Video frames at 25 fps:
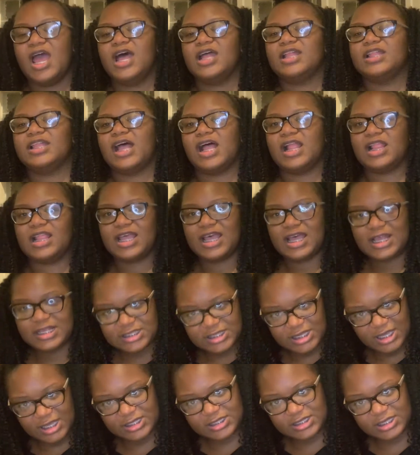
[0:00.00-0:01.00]
Now
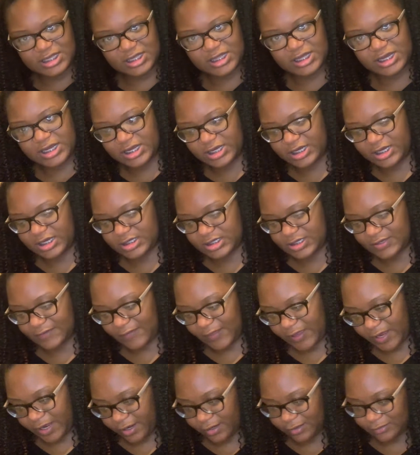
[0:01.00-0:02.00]
let's get to the cons of
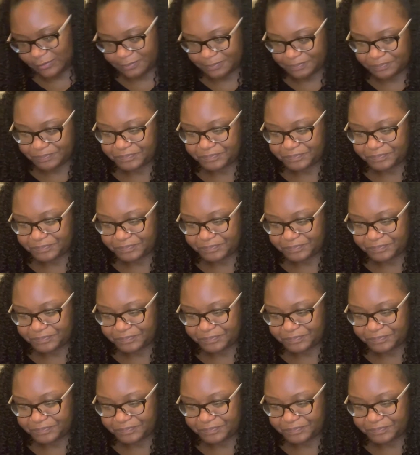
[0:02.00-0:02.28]
the hair.